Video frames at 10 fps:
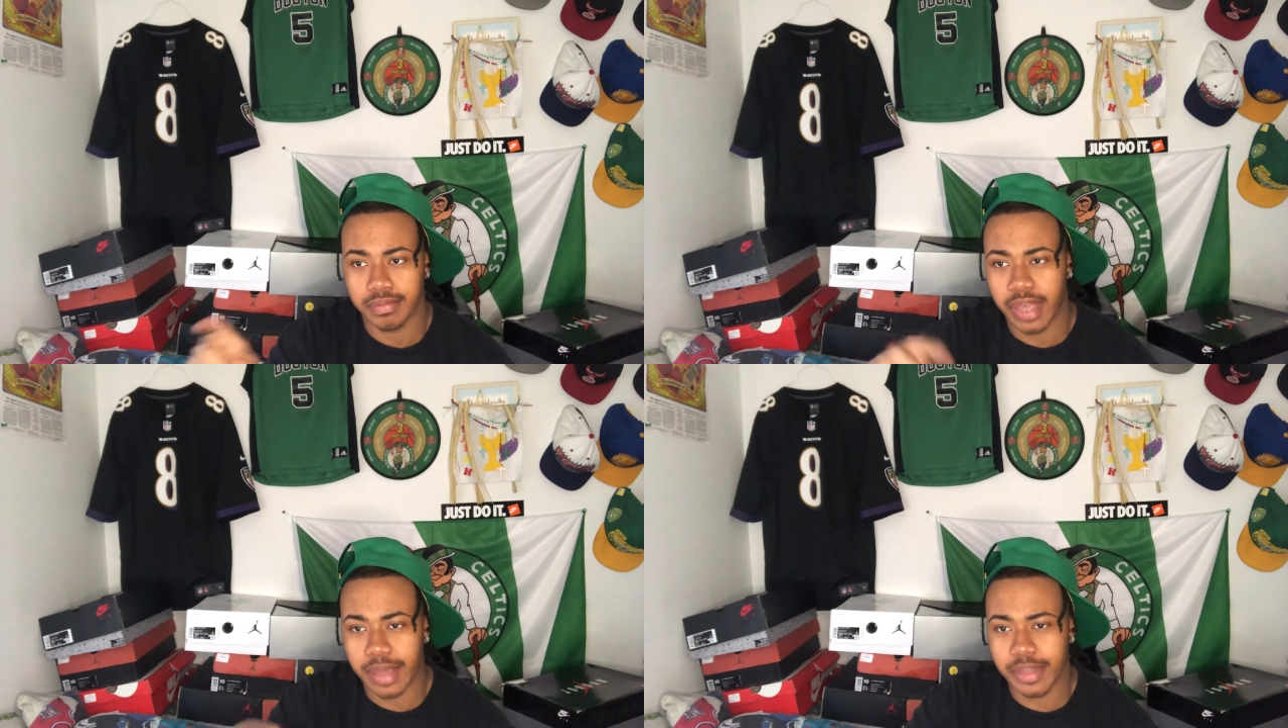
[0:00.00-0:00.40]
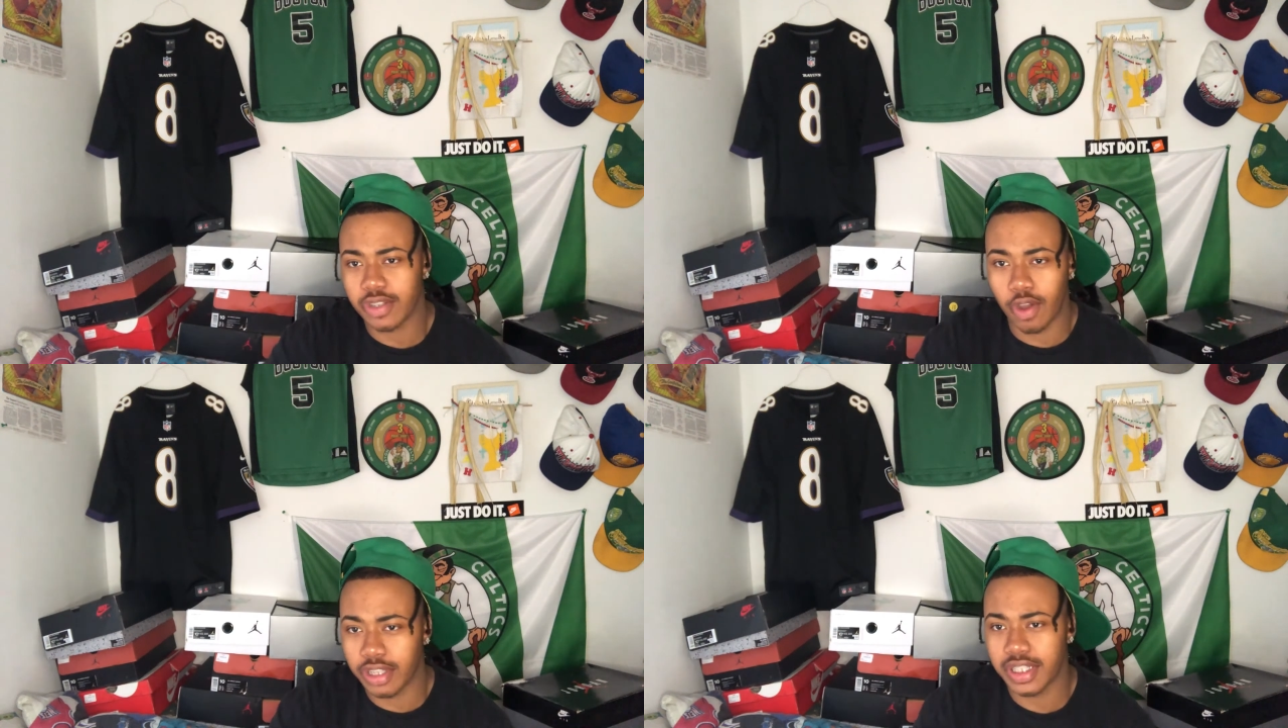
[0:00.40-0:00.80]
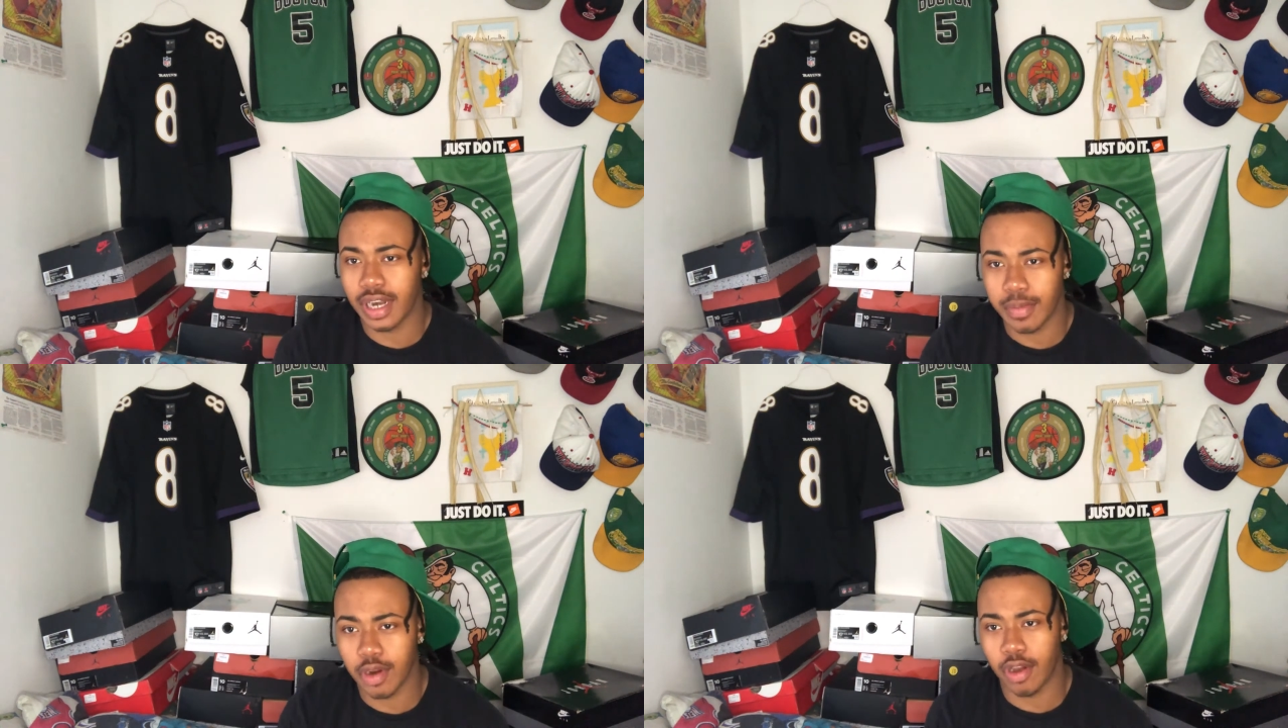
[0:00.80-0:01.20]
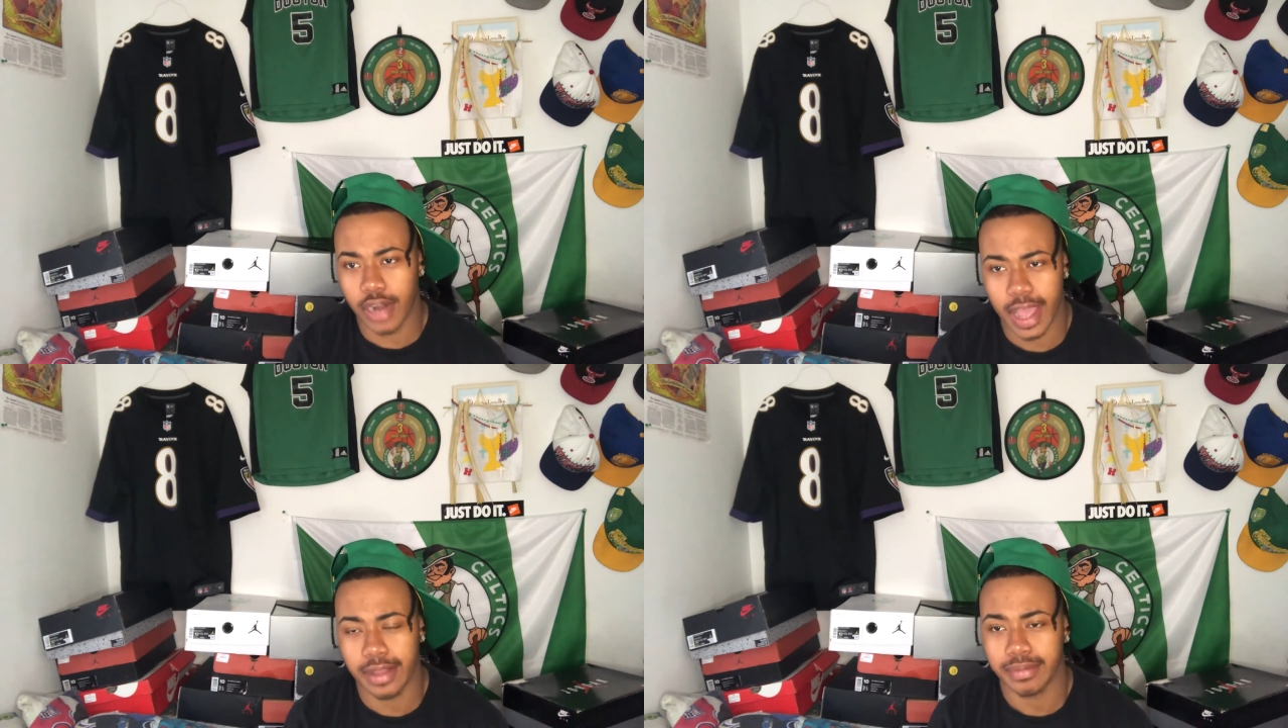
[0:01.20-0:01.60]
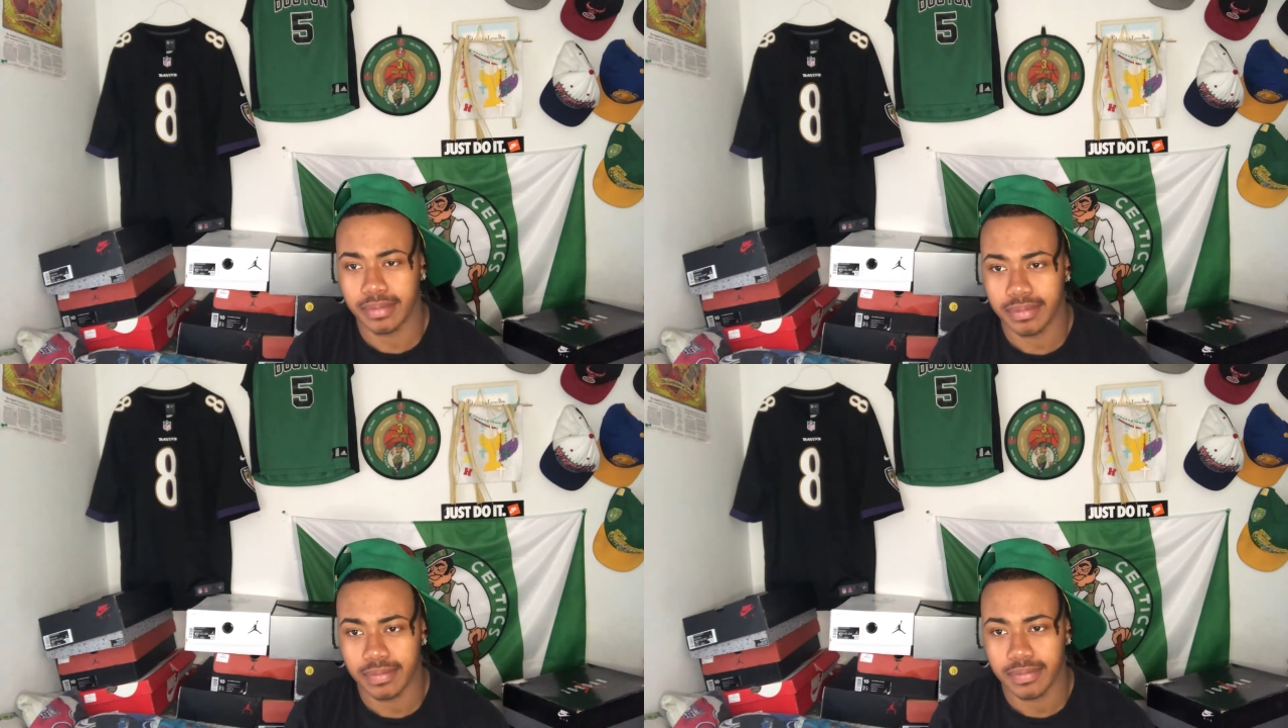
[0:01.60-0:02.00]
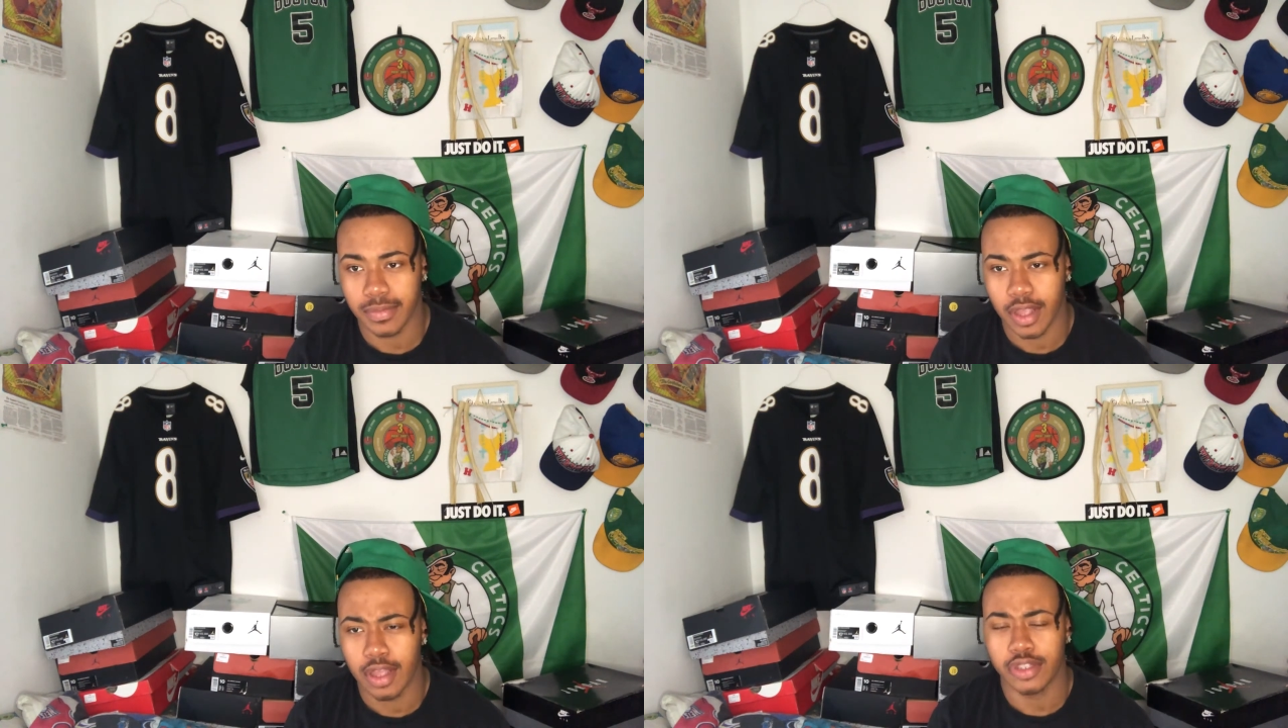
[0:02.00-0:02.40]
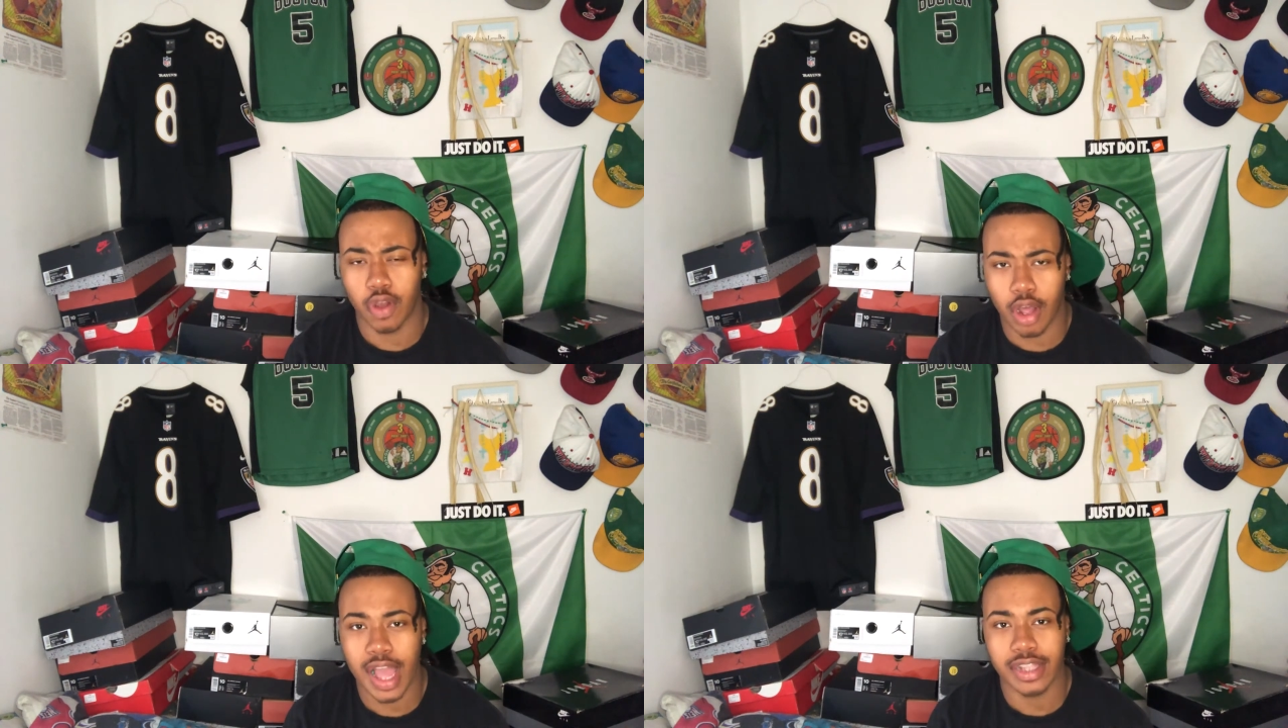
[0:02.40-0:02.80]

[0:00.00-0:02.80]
payments all set up and all that. So all I